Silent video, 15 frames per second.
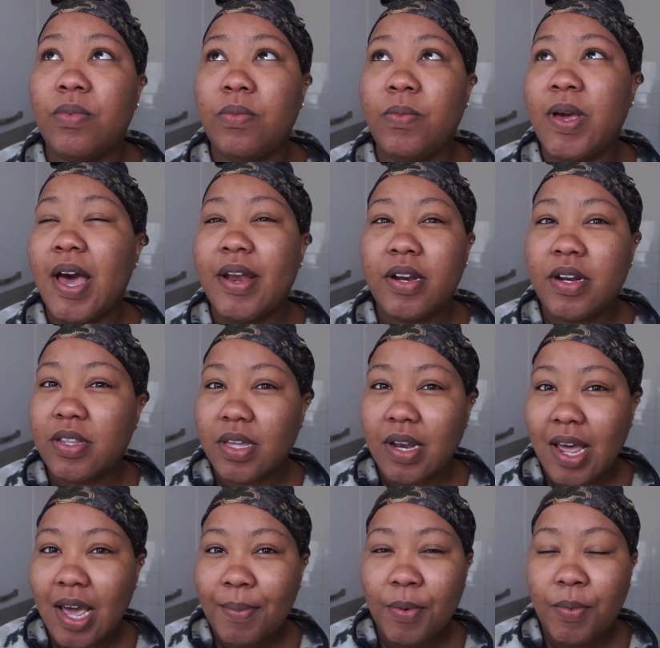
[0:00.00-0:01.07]
we had another
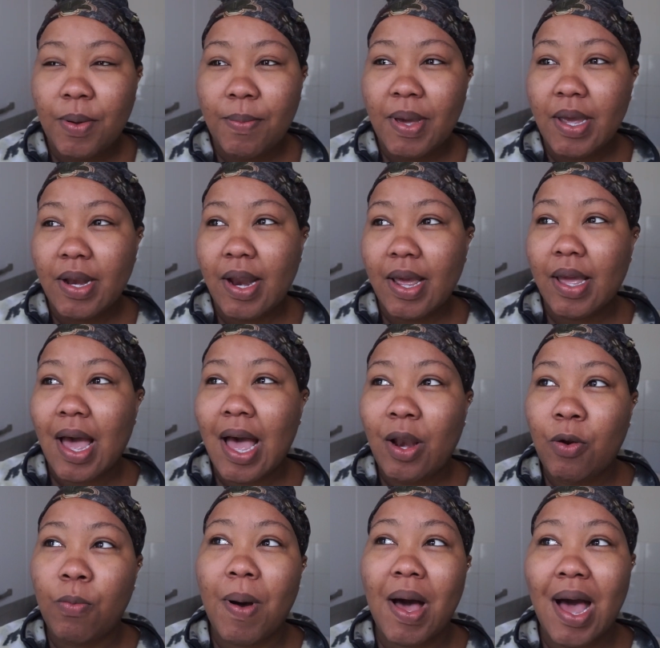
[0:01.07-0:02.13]
lime and we made like
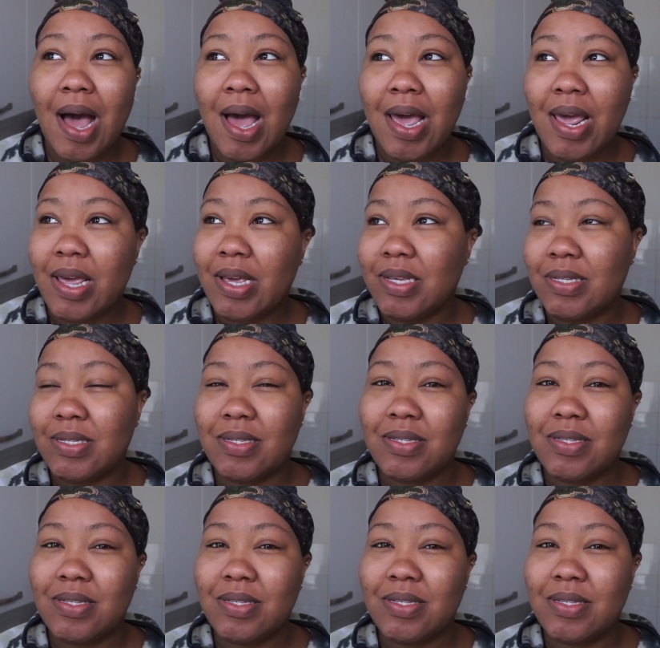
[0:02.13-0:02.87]
apple pies.